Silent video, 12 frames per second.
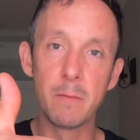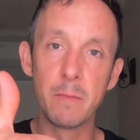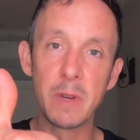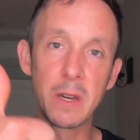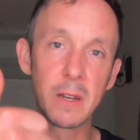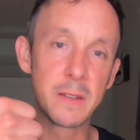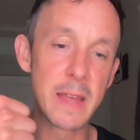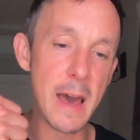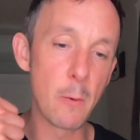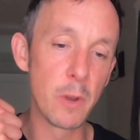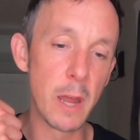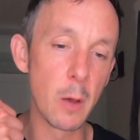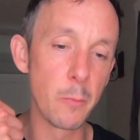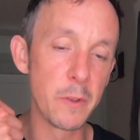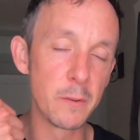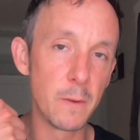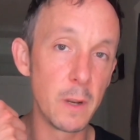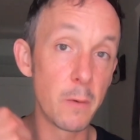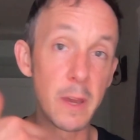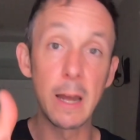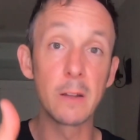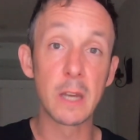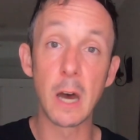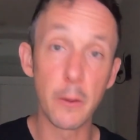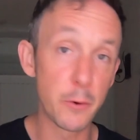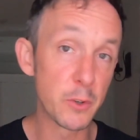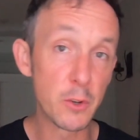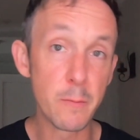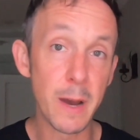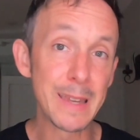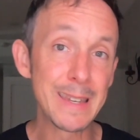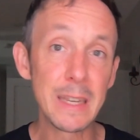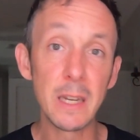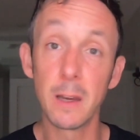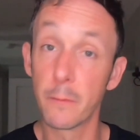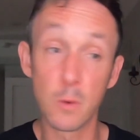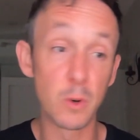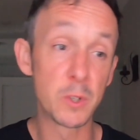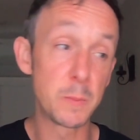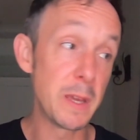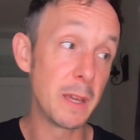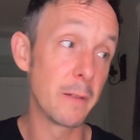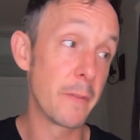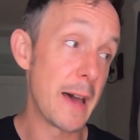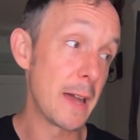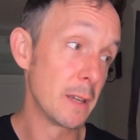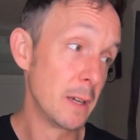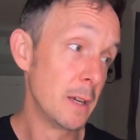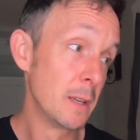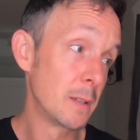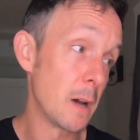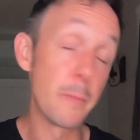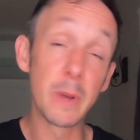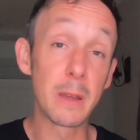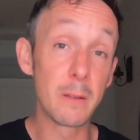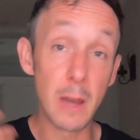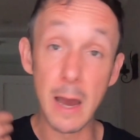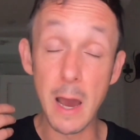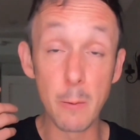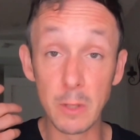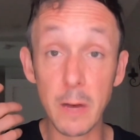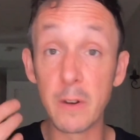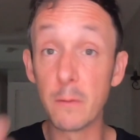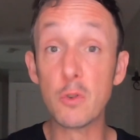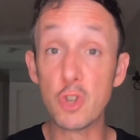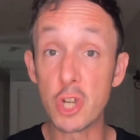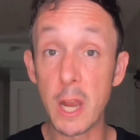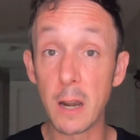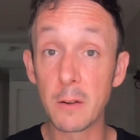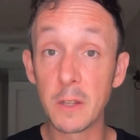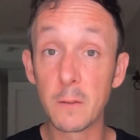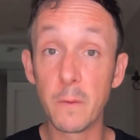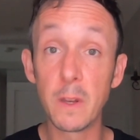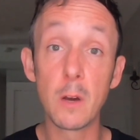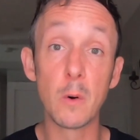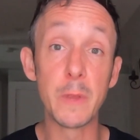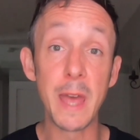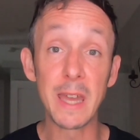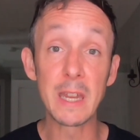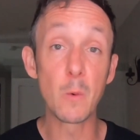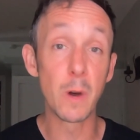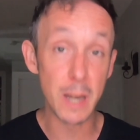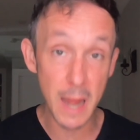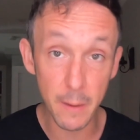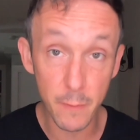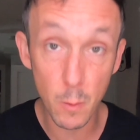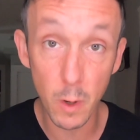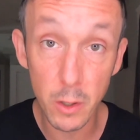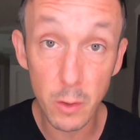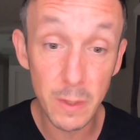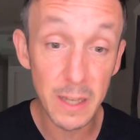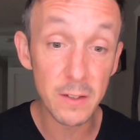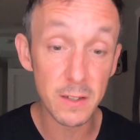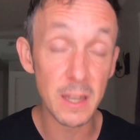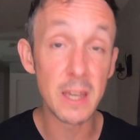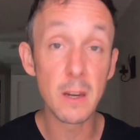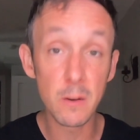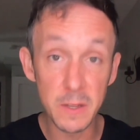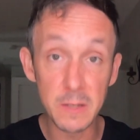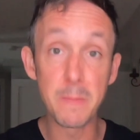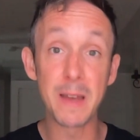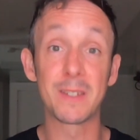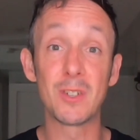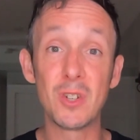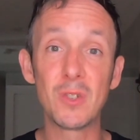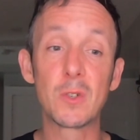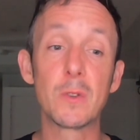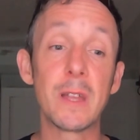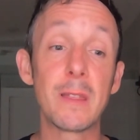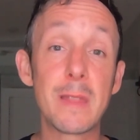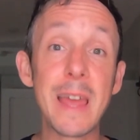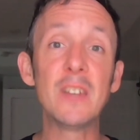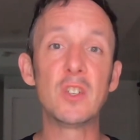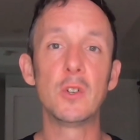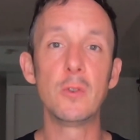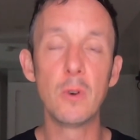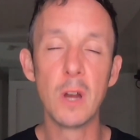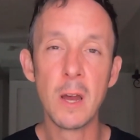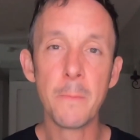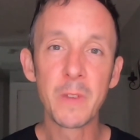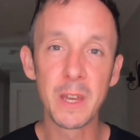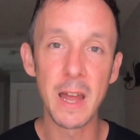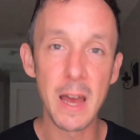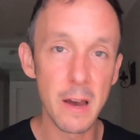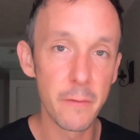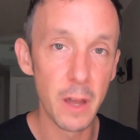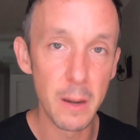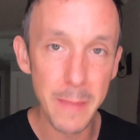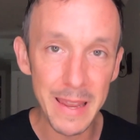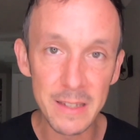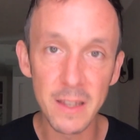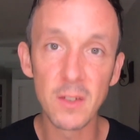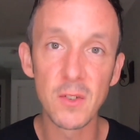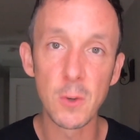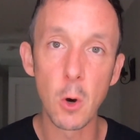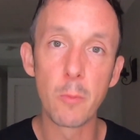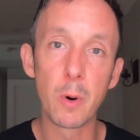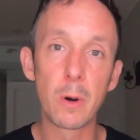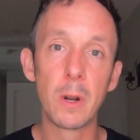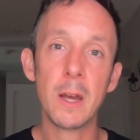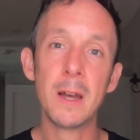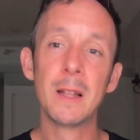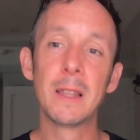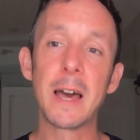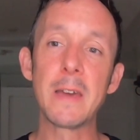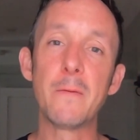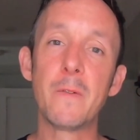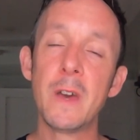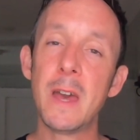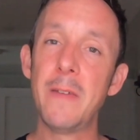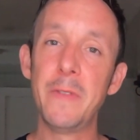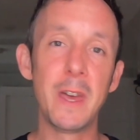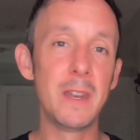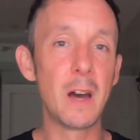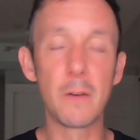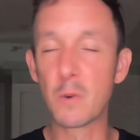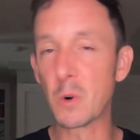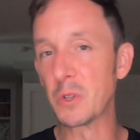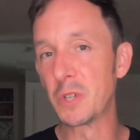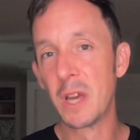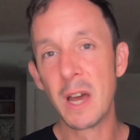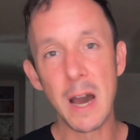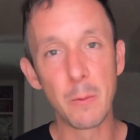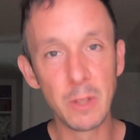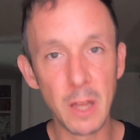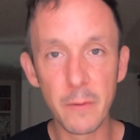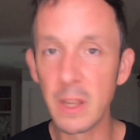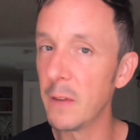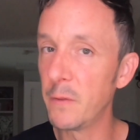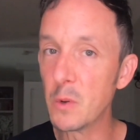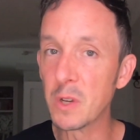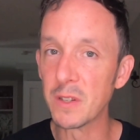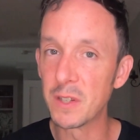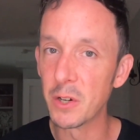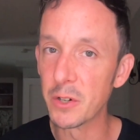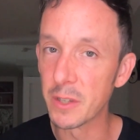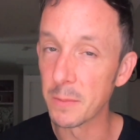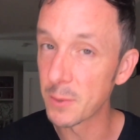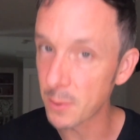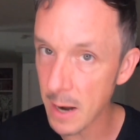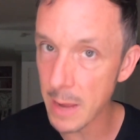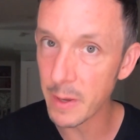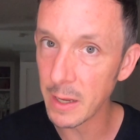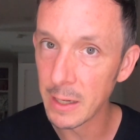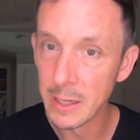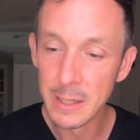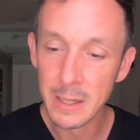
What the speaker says: because that would help this video get out to others who might need it. Of course, speaking of that topic, I would love it if you shared this video with anyone and everyone who needs to hear these messages so that they too can have an amazing, sober life. And then, of course, I would love it if you considered subscribing,